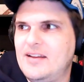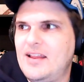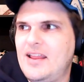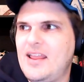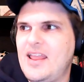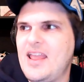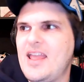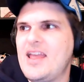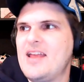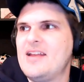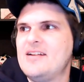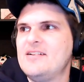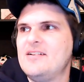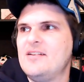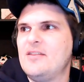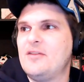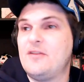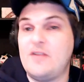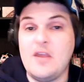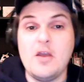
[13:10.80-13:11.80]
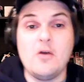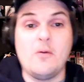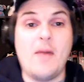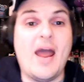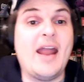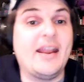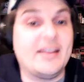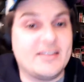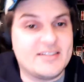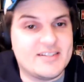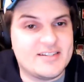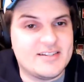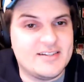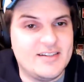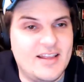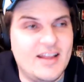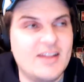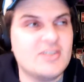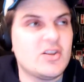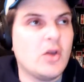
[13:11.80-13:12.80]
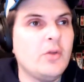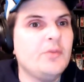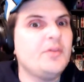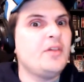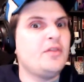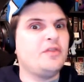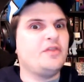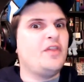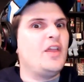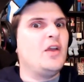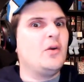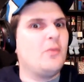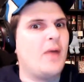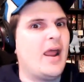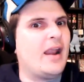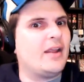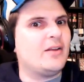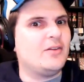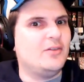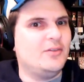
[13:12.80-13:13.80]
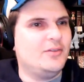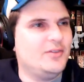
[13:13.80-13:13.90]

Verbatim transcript: in theoretics. It is only theoretical.